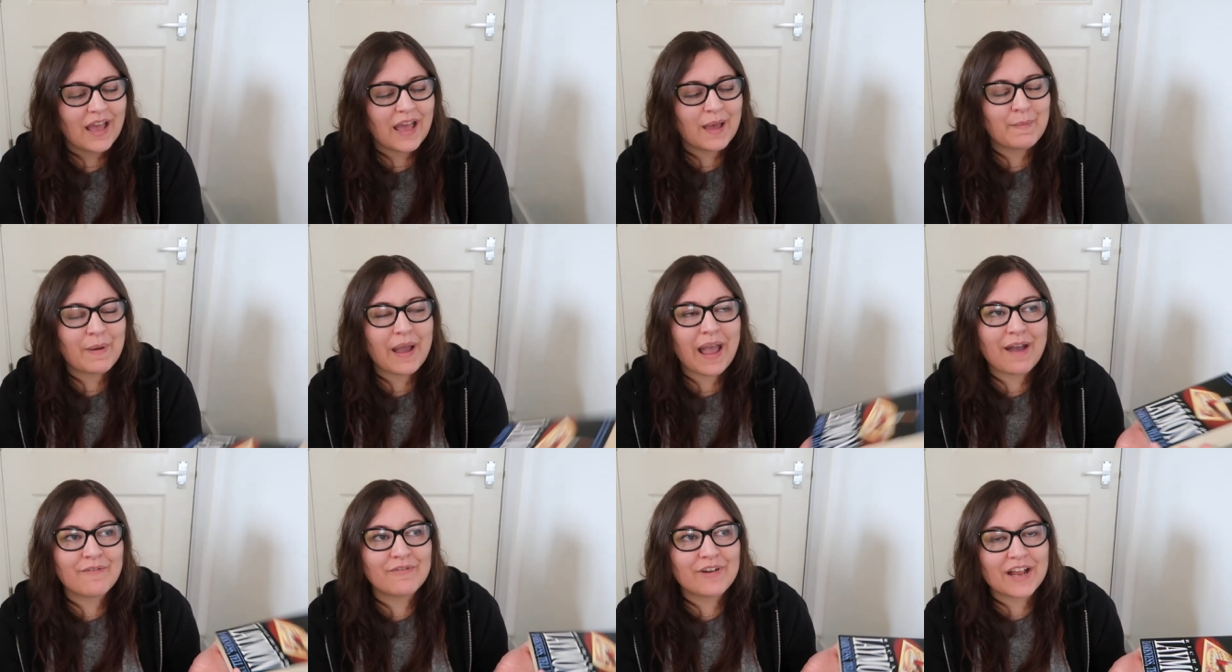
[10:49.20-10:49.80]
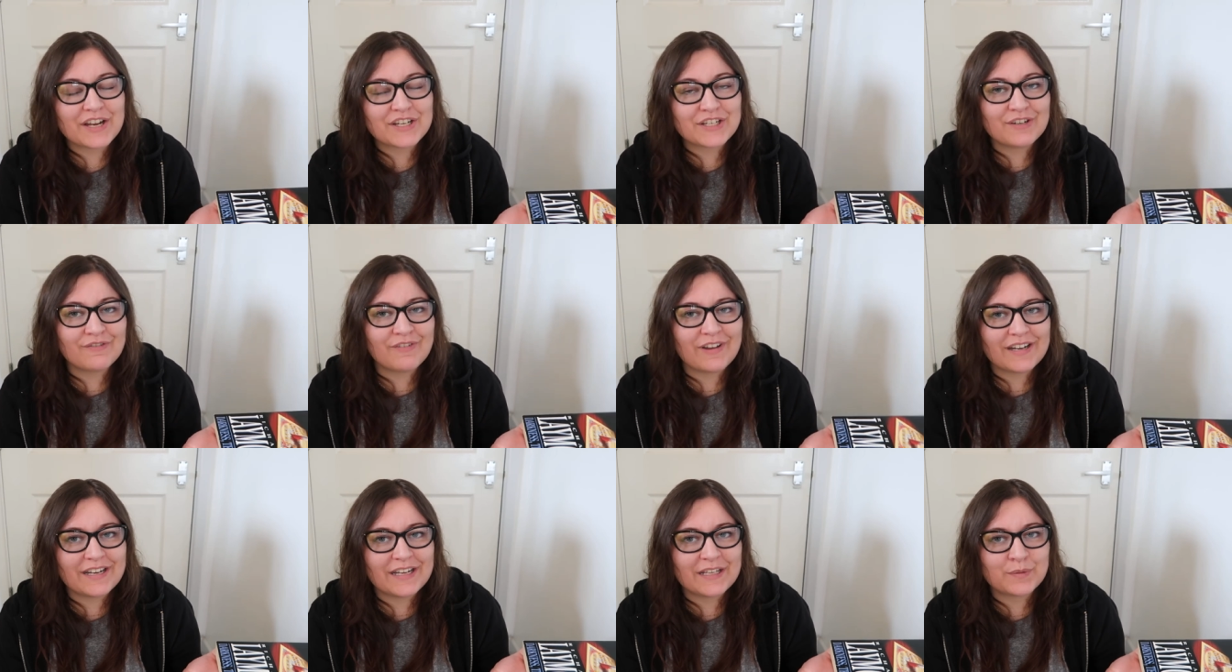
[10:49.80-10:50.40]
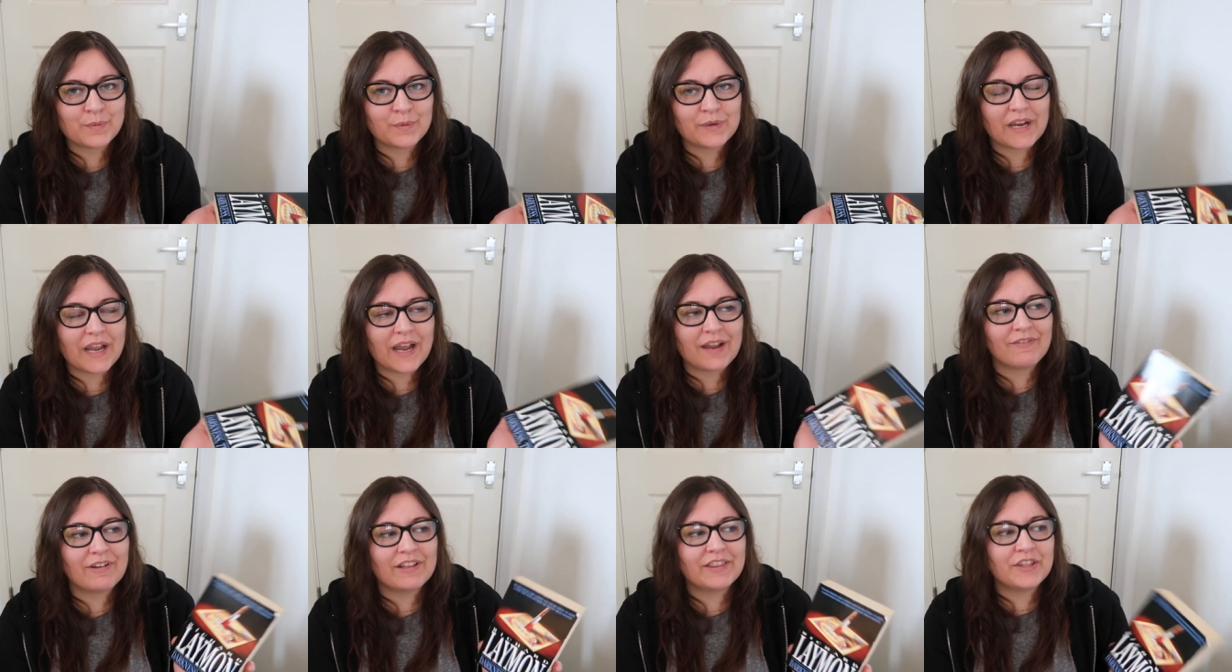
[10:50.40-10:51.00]
I haven't actually read his one yet.
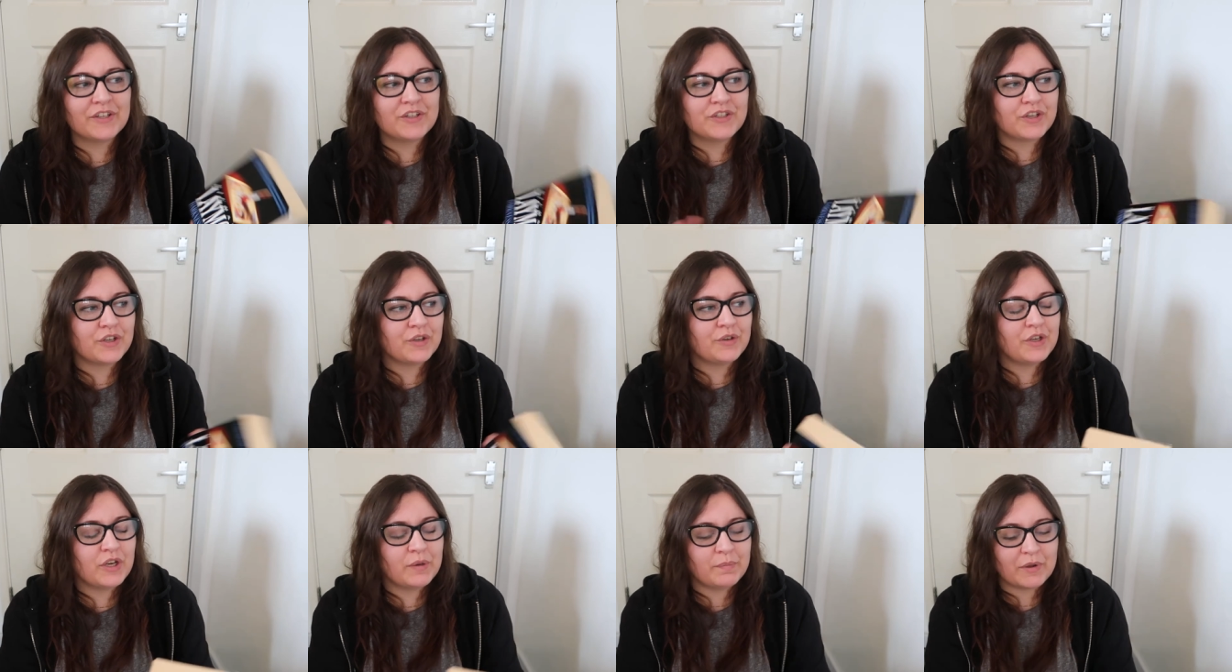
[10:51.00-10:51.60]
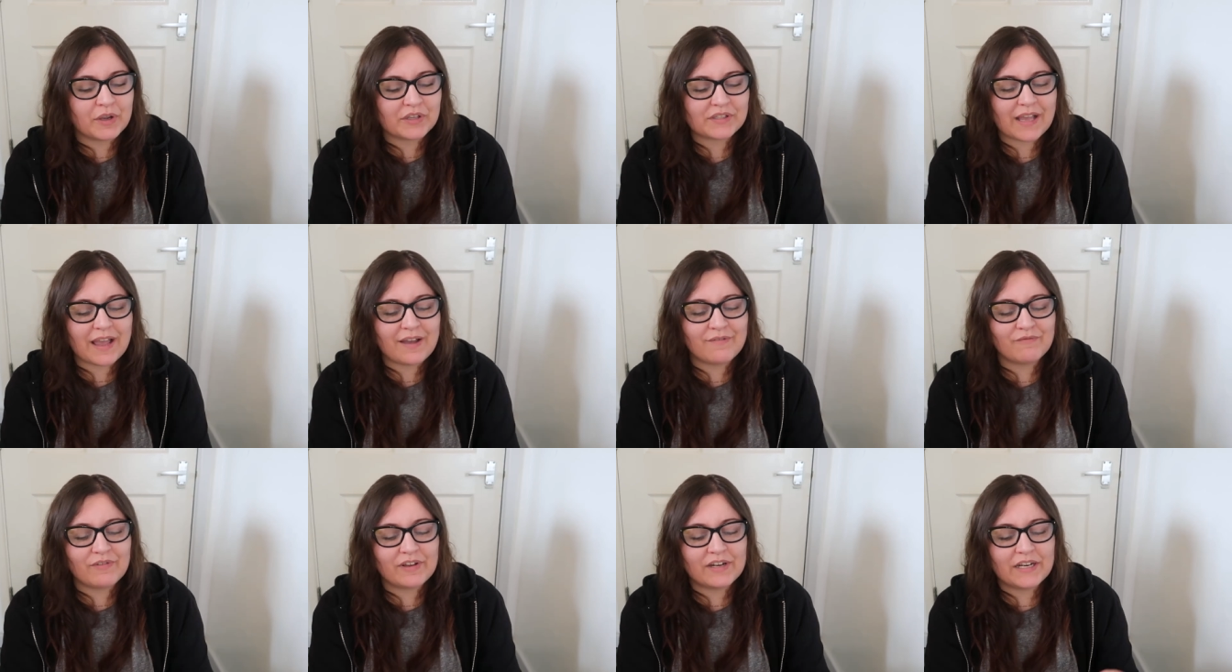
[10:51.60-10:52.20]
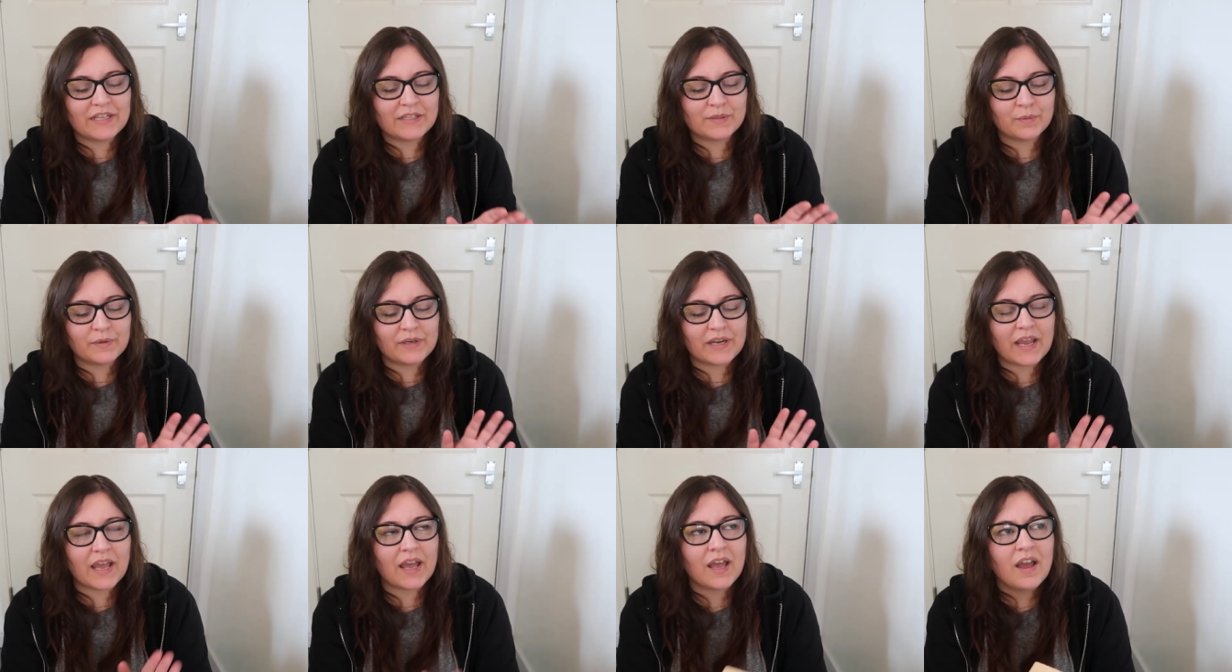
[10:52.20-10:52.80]
I read the two new books. I haven't read his
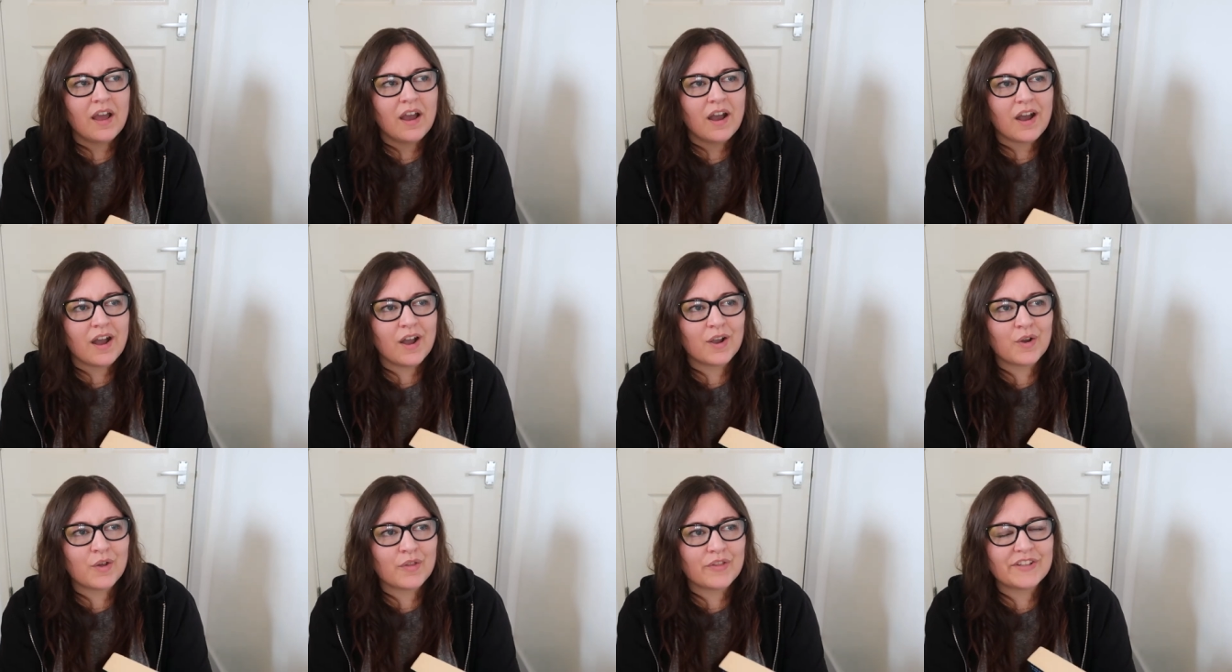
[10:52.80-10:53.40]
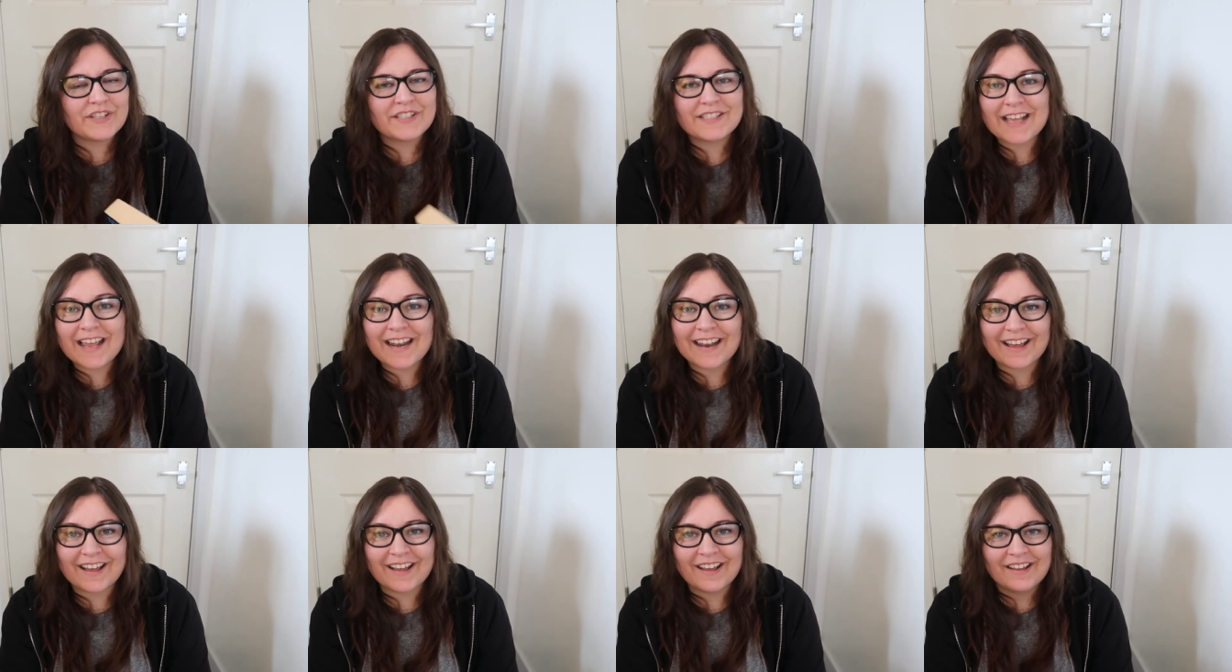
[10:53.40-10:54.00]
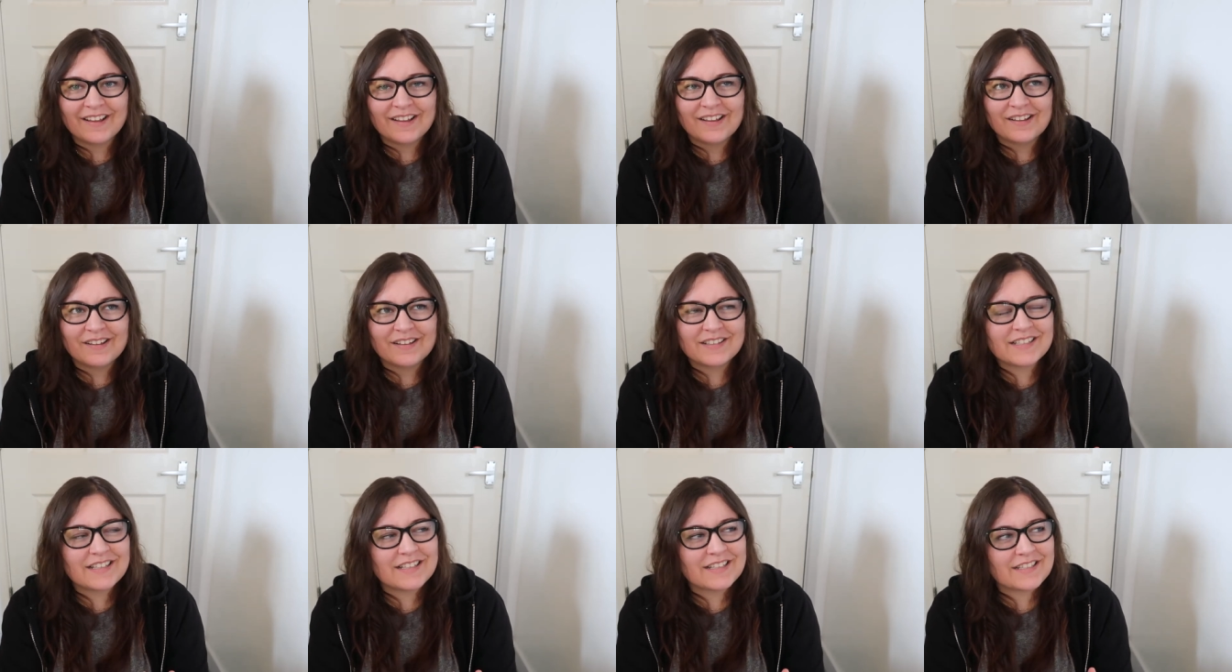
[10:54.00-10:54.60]
one yet. I got The Cellar.
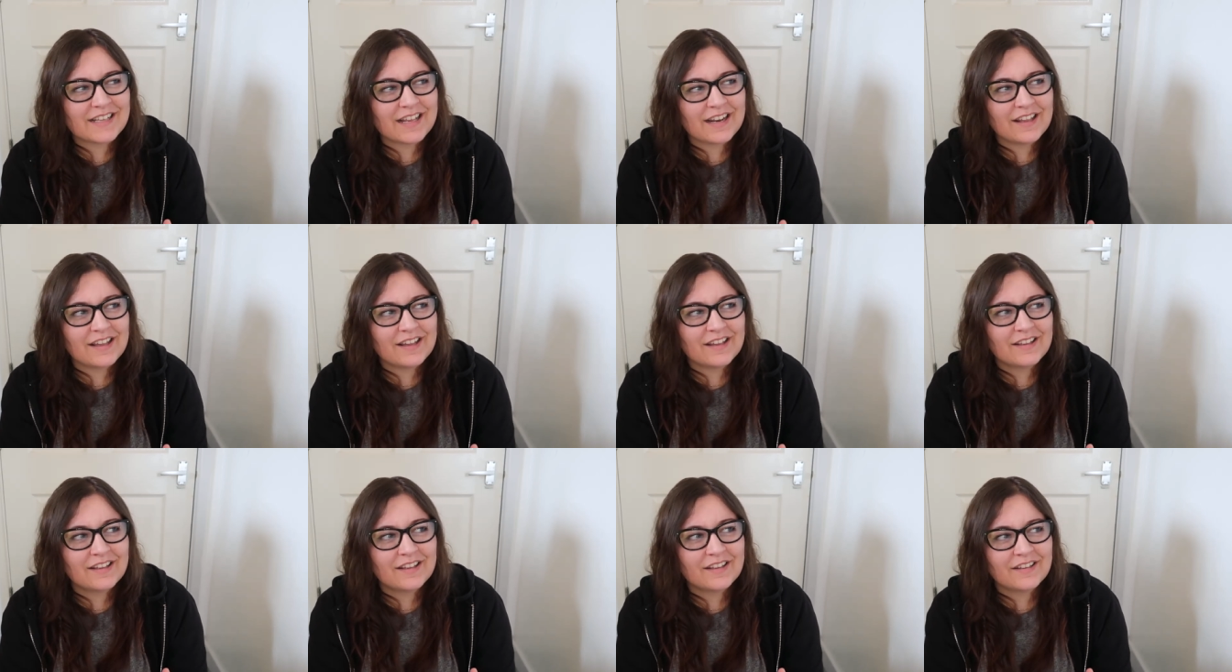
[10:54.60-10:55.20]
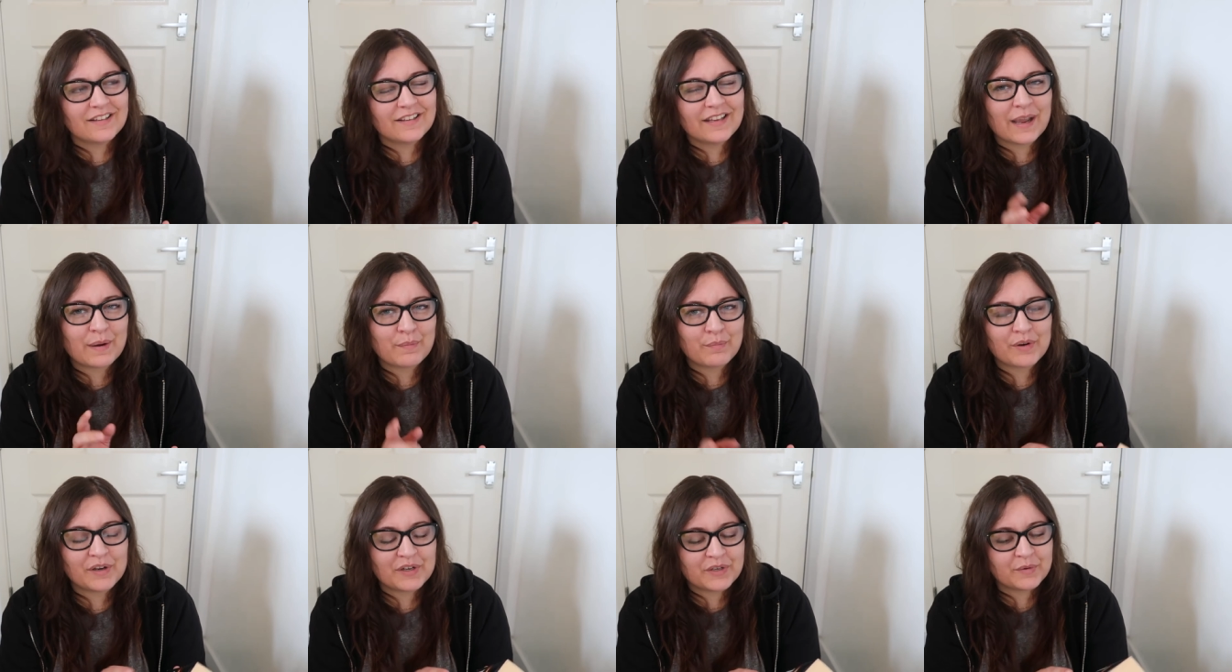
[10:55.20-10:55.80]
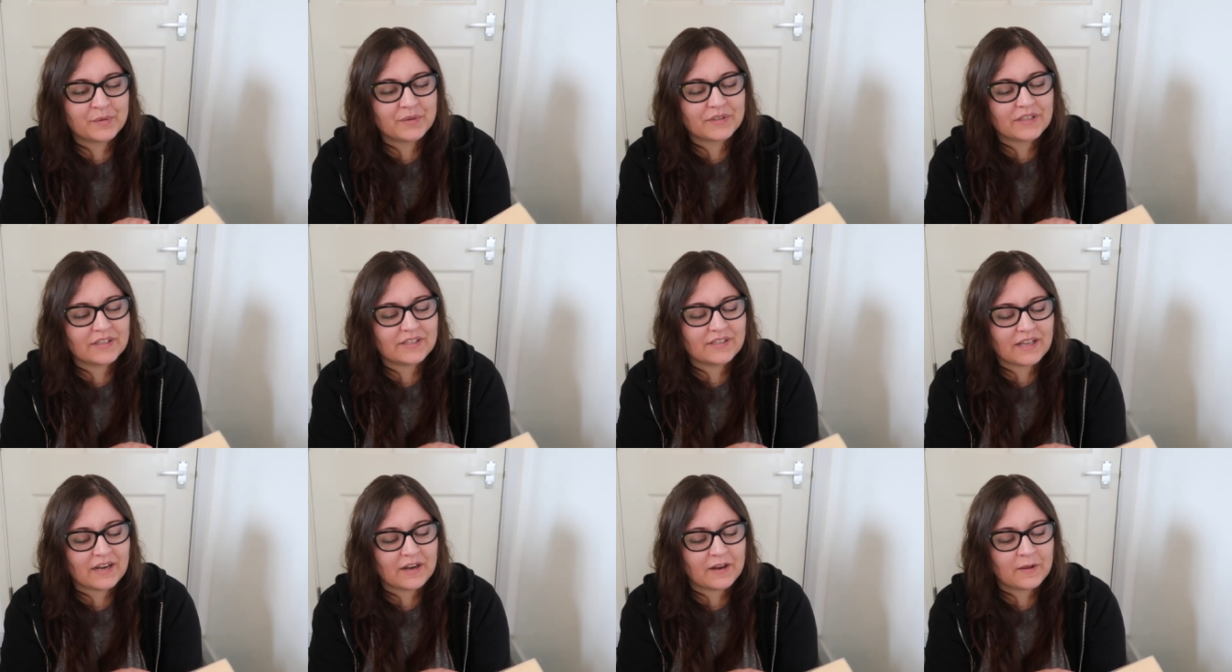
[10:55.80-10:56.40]
Is it The Cellar? Yeah, I'm pretty sure it was The
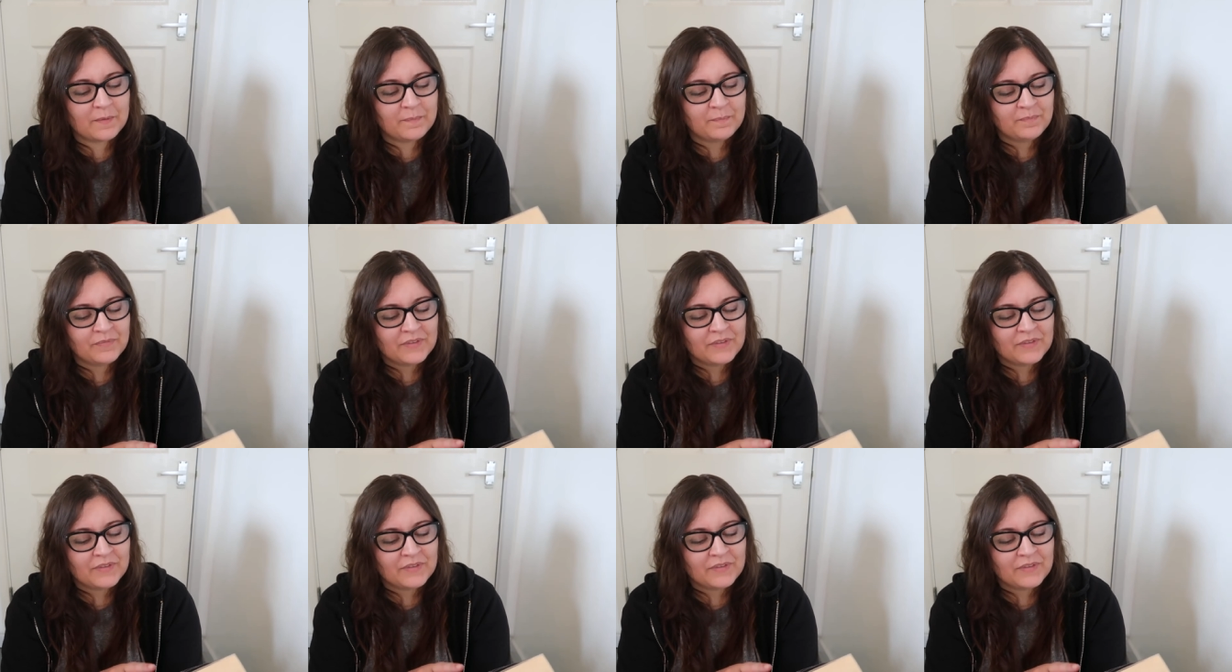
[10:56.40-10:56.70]
Cellar.